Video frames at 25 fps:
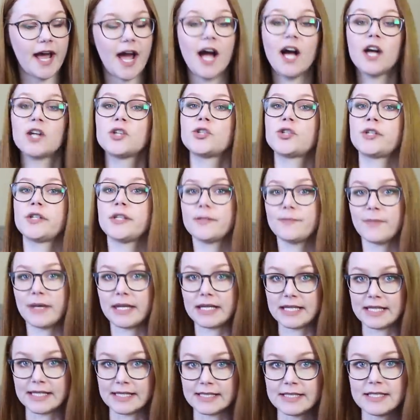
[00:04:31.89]
actually
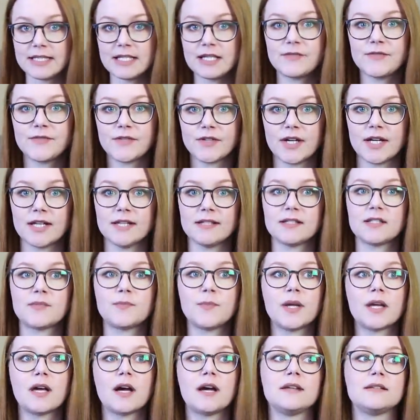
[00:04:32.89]
making a difference
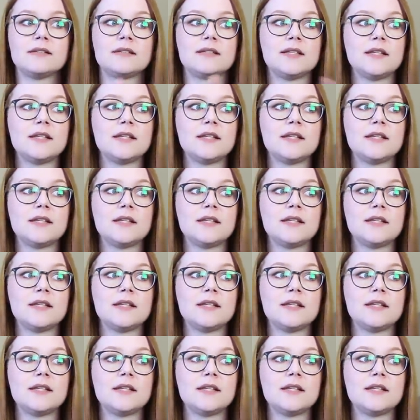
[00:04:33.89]
because